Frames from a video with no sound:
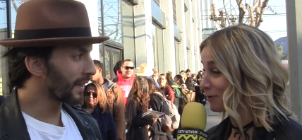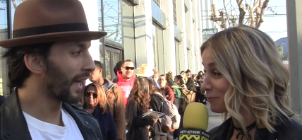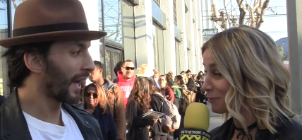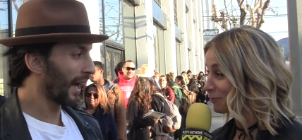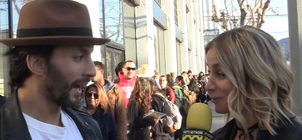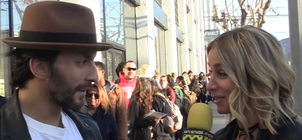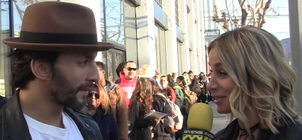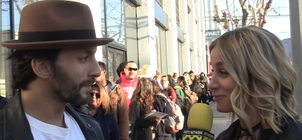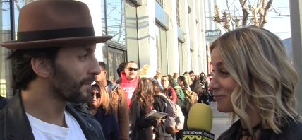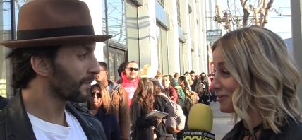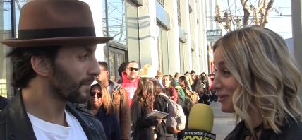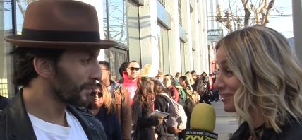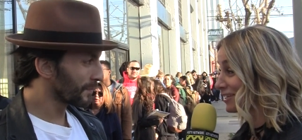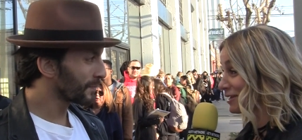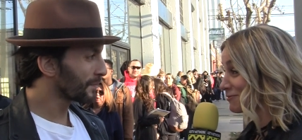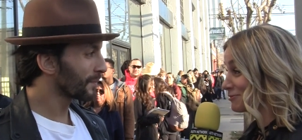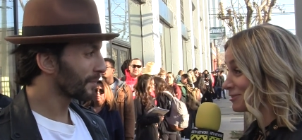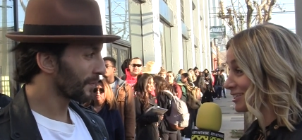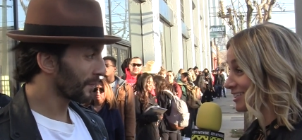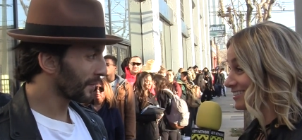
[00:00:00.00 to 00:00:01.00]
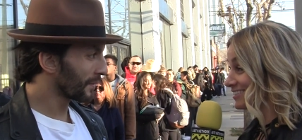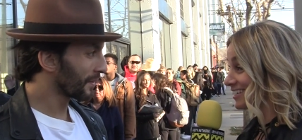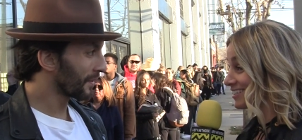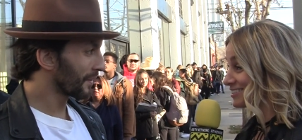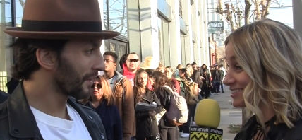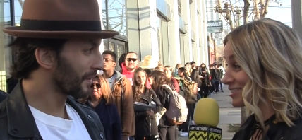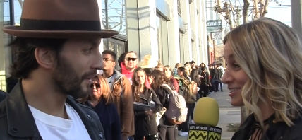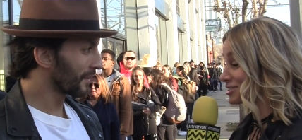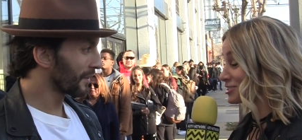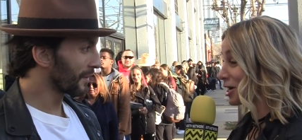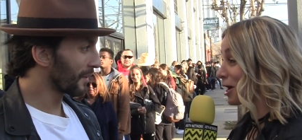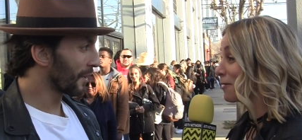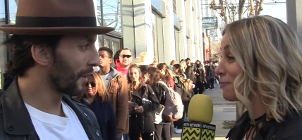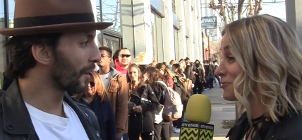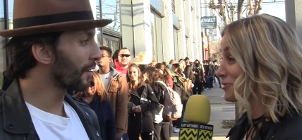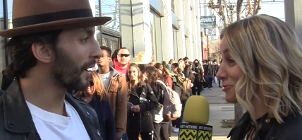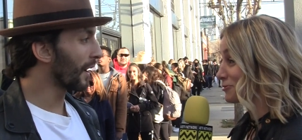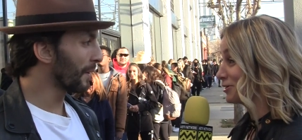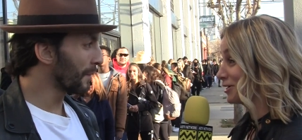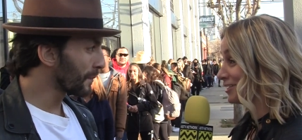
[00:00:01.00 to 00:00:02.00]
Speaker 1: i've been playing a fun game with the contestants top
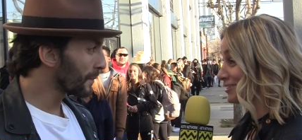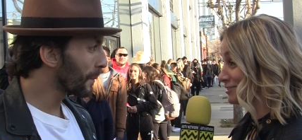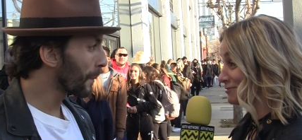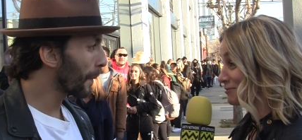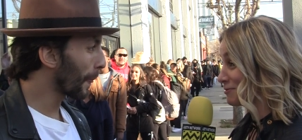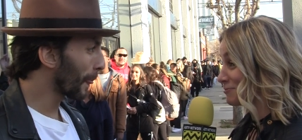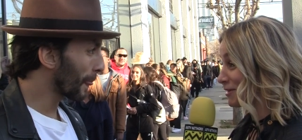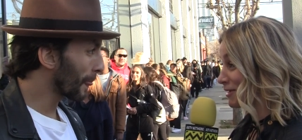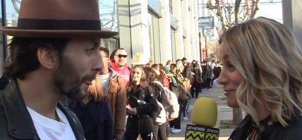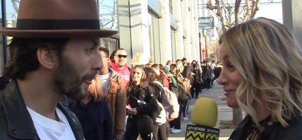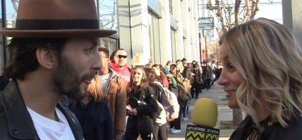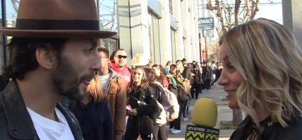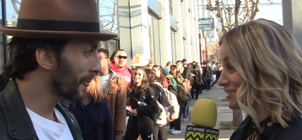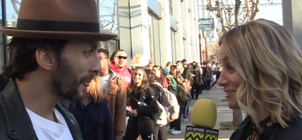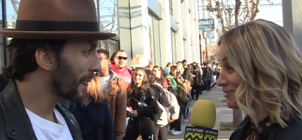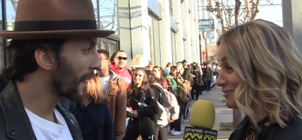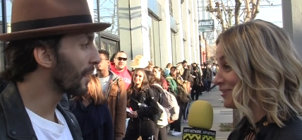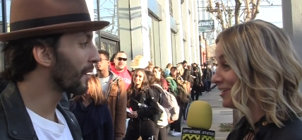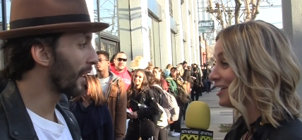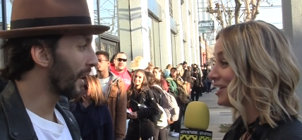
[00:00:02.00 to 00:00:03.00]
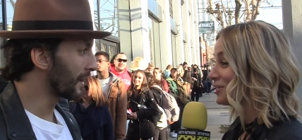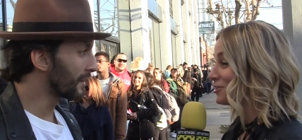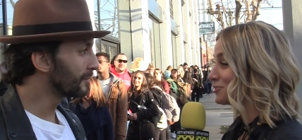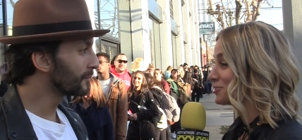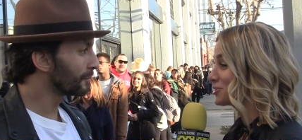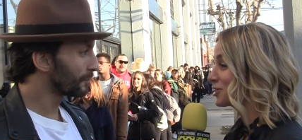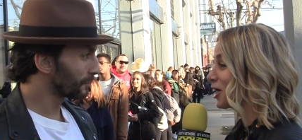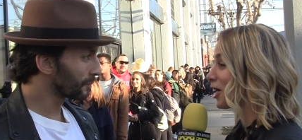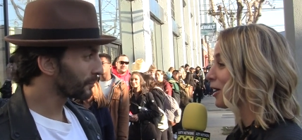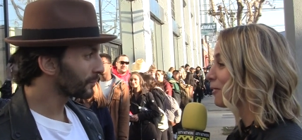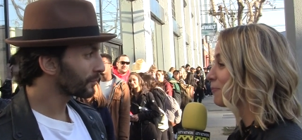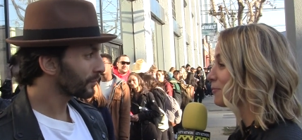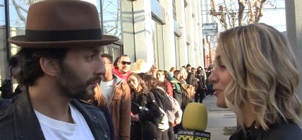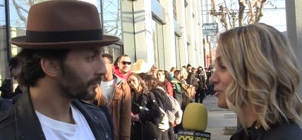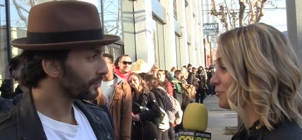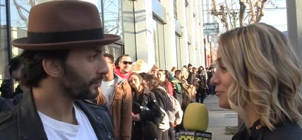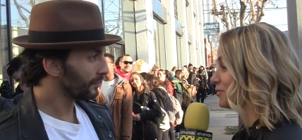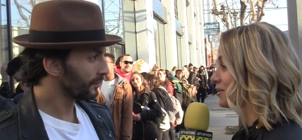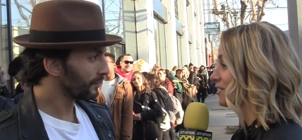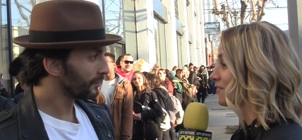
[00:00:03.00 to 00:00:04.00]
okay. three so i'm going to play with you okay. your top
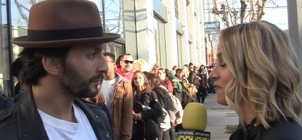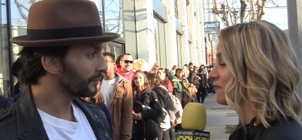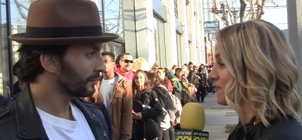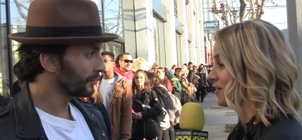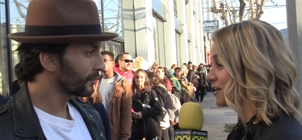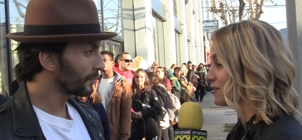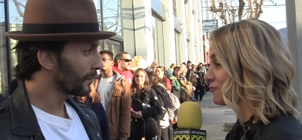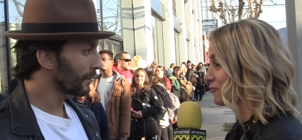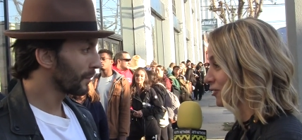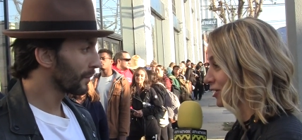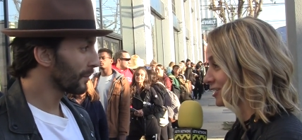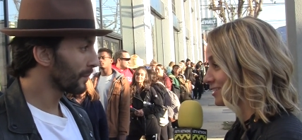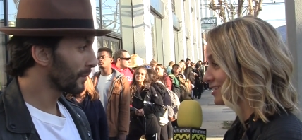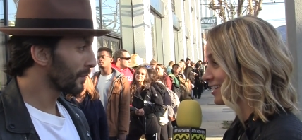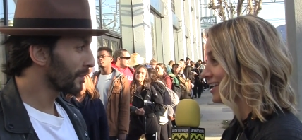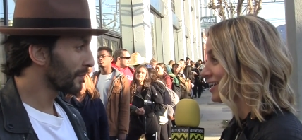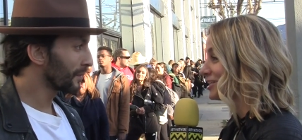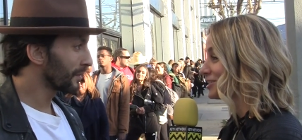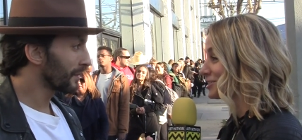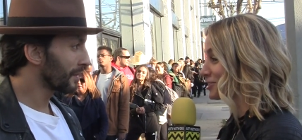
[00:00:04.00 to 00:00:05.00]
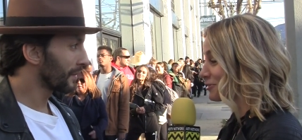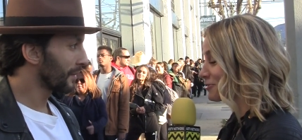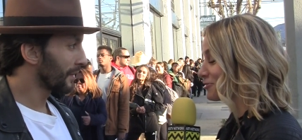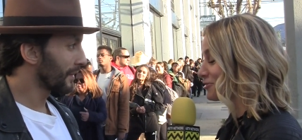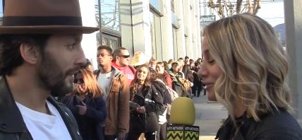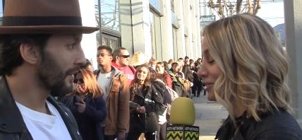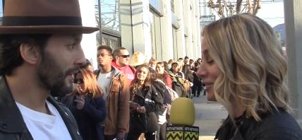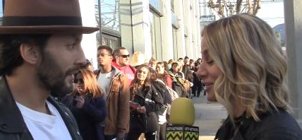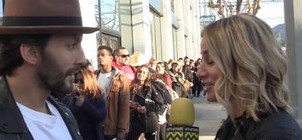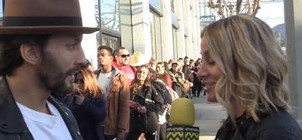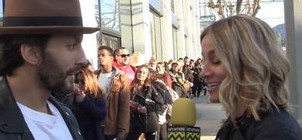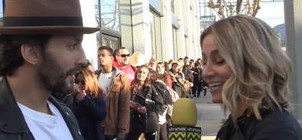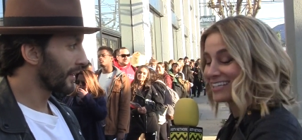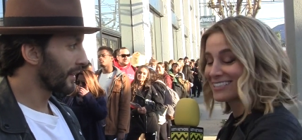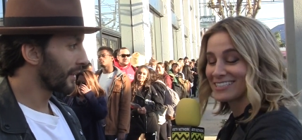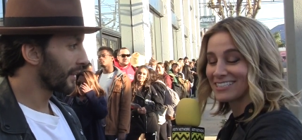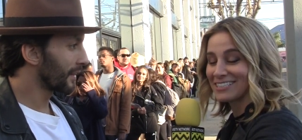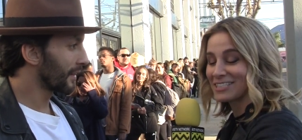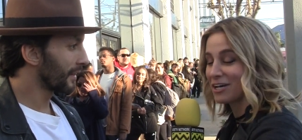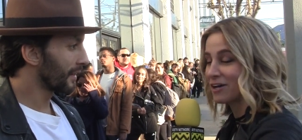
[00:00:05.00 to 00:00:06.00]
three favorite so you think you can
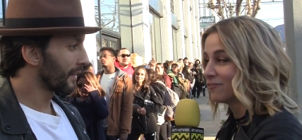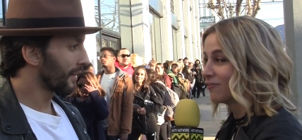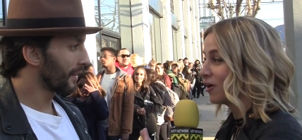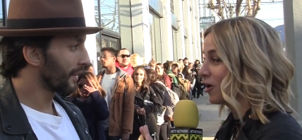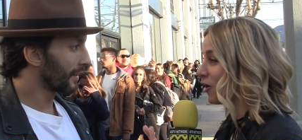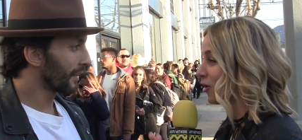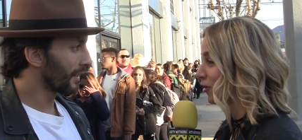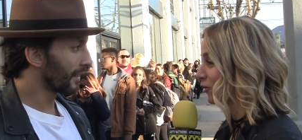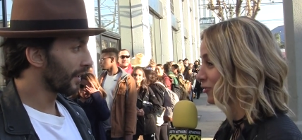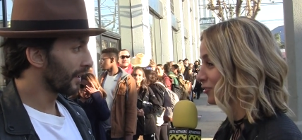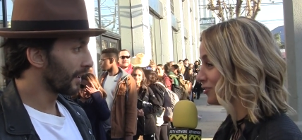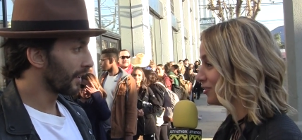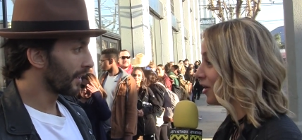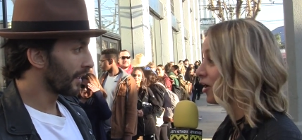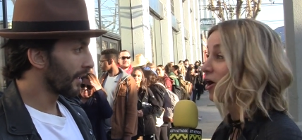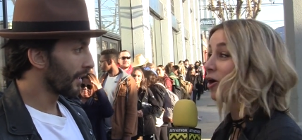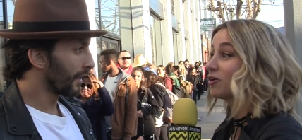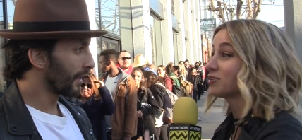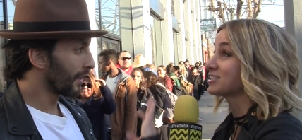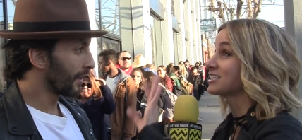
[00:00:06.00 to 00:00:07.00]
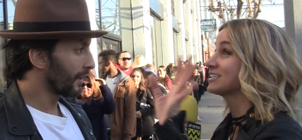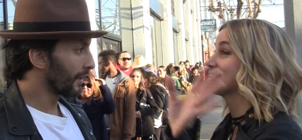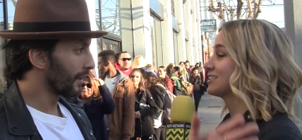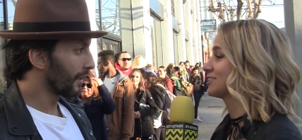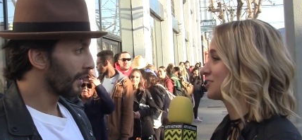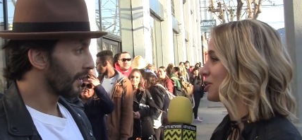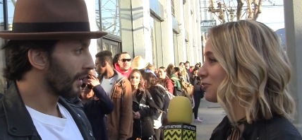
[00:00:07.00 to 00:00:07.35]
dances of all all seasons,